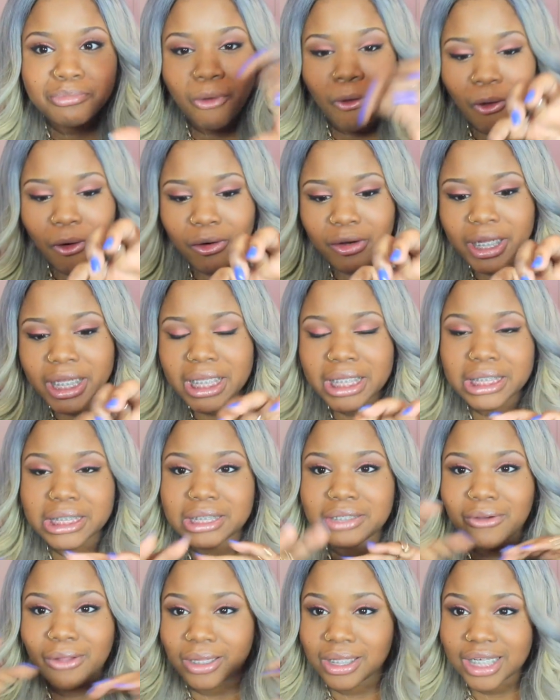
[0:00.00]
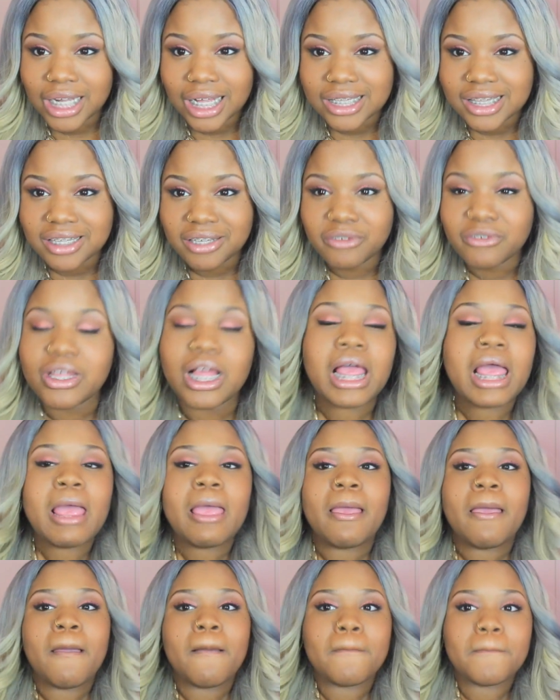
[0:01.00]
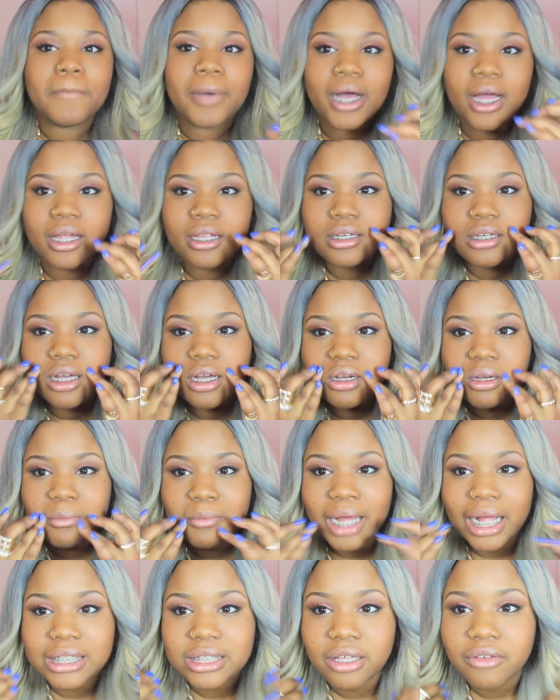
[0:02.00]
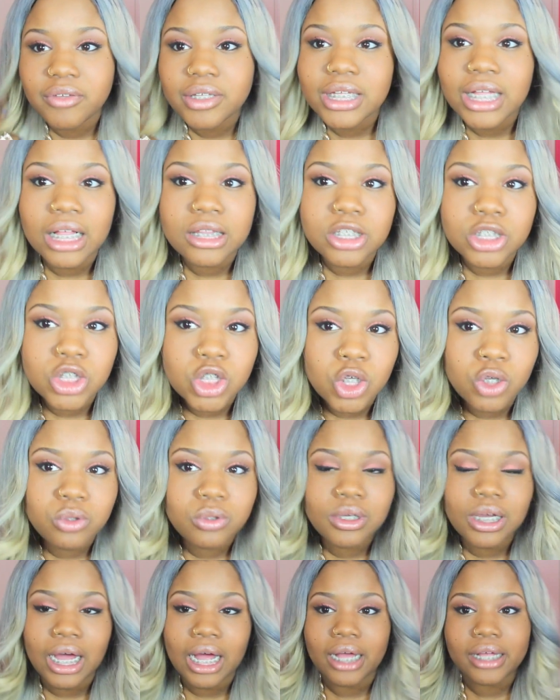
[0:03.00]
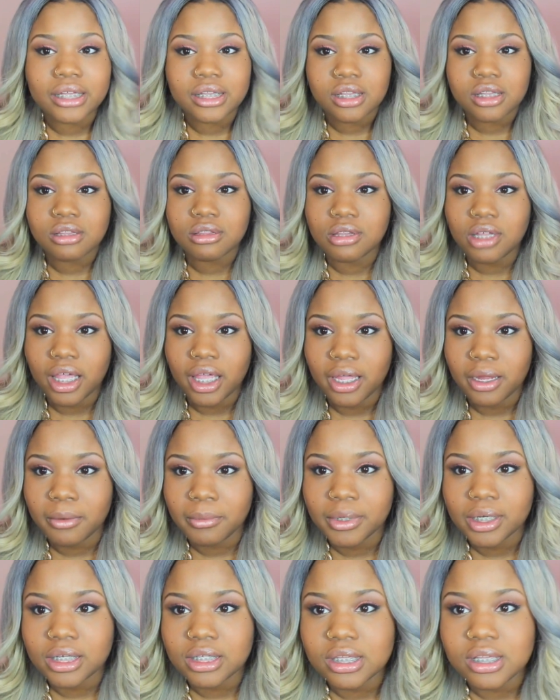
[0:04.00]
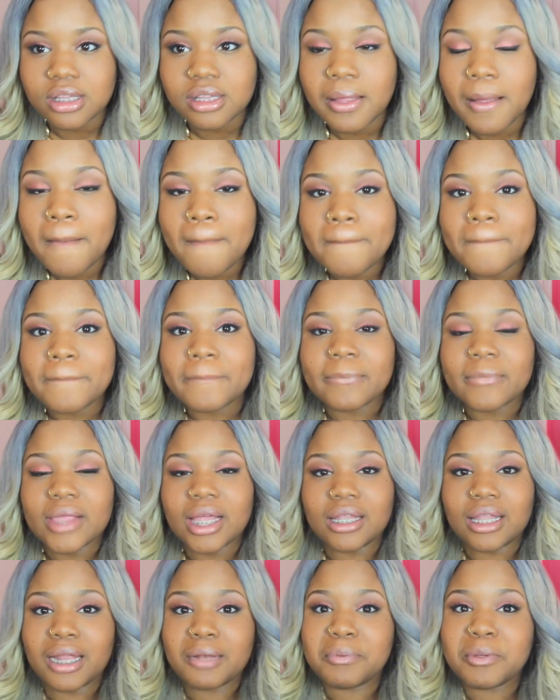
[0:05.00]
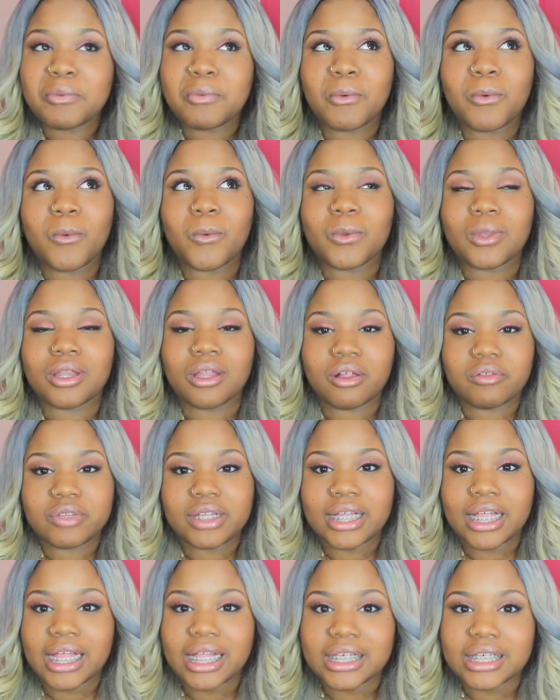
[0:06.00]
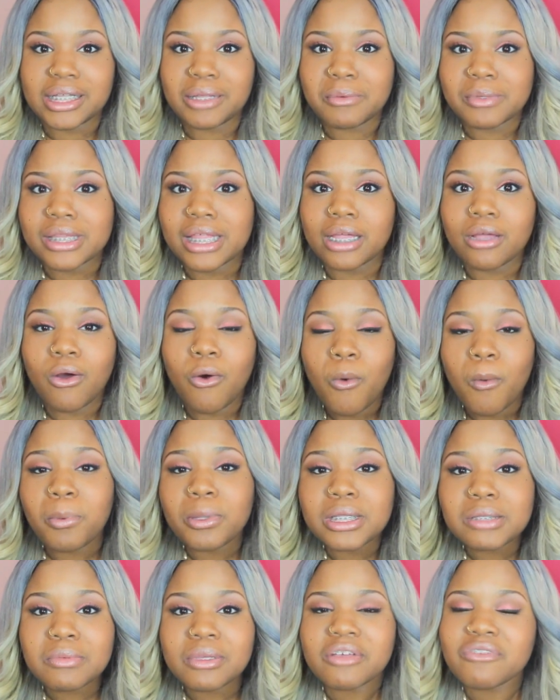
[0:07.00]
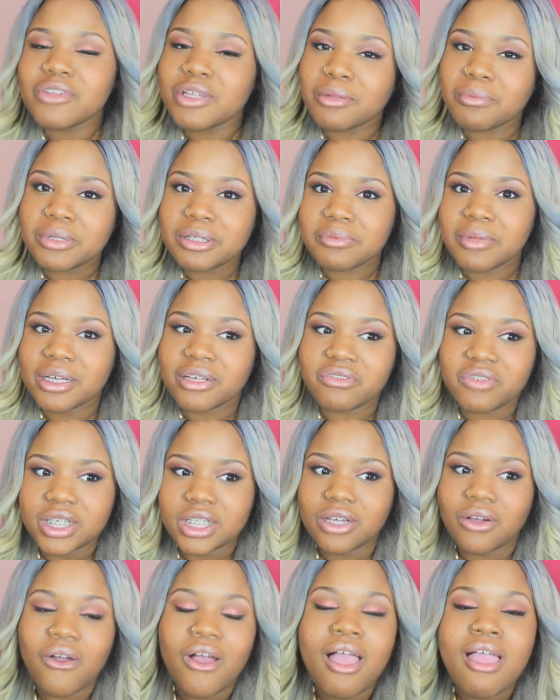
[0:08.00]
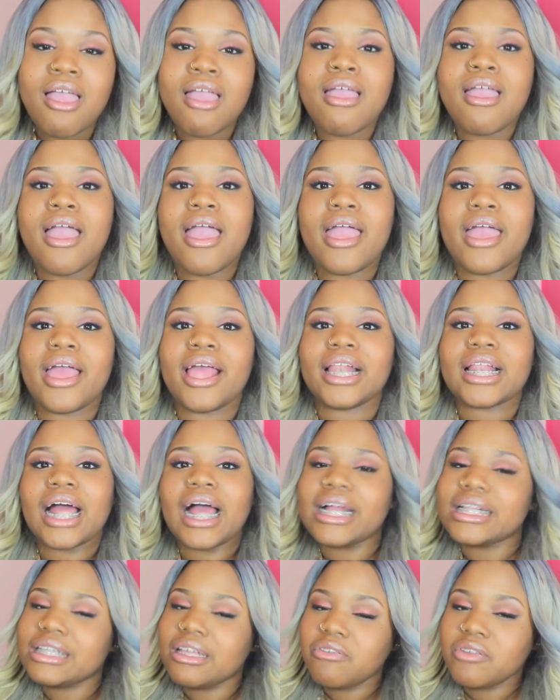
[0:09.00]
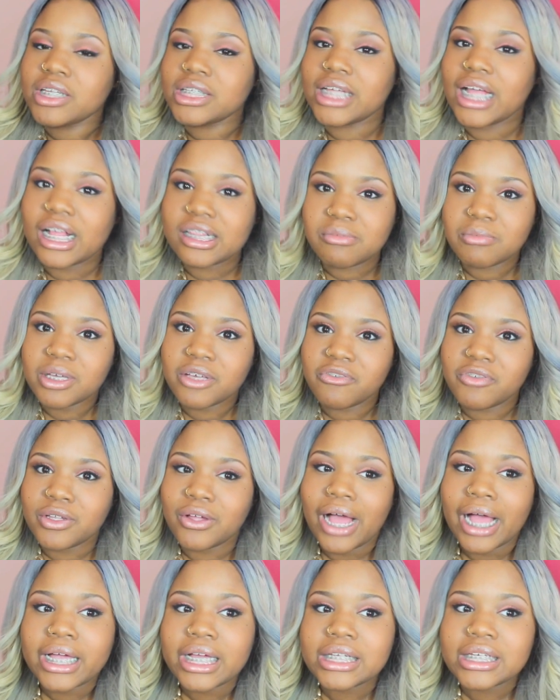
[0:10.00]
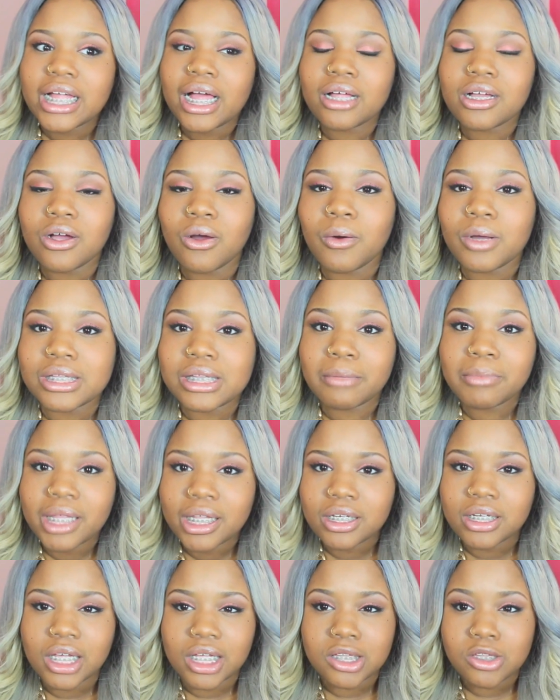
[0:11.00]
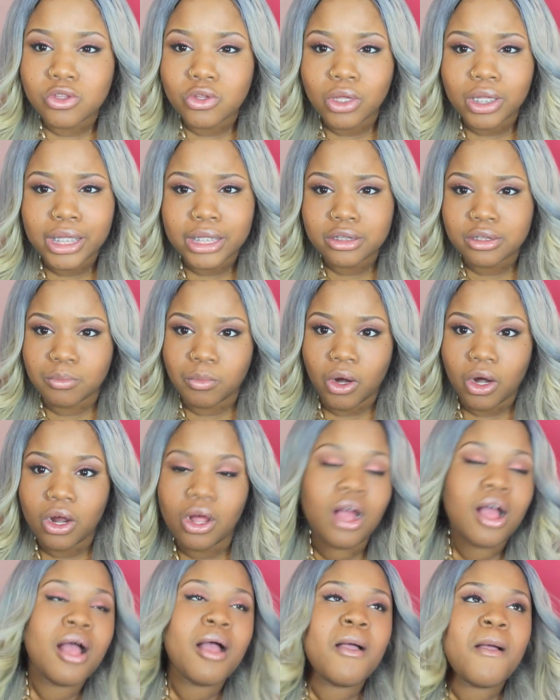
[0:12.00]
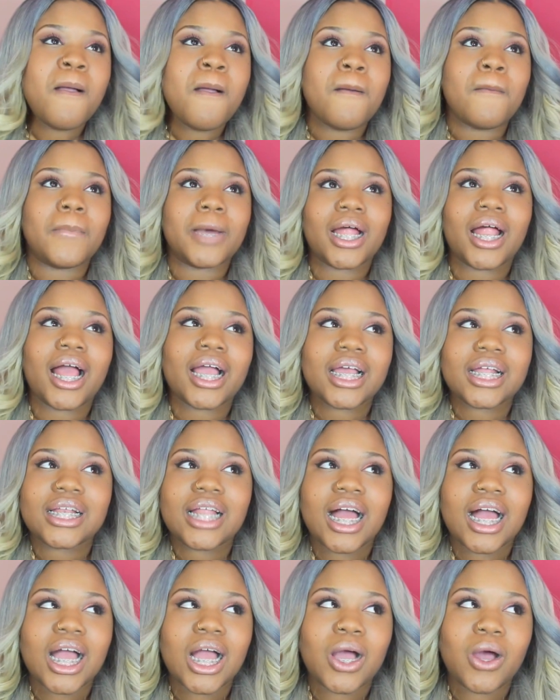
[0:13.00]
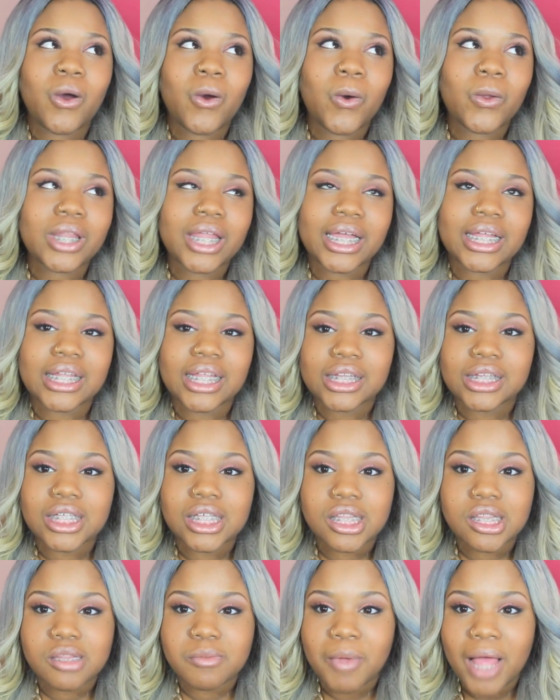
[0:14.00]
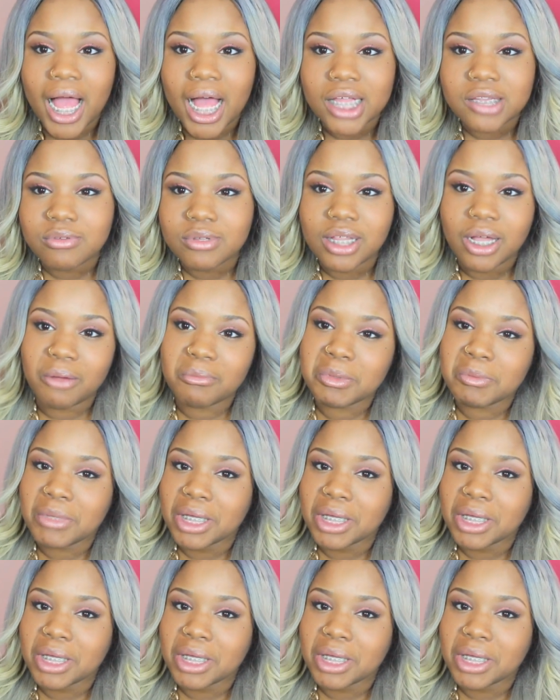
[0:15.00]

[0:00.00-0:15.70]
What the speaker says: pouring and all that stuff. But I definitely have to show you guys the hair, because a lot of people loved it and they was like, oh, please make a video, please make a video. And I definitely had to make a video. I could not go, because I'm getting it installed like tomorrow, but I could not go like let this pass without me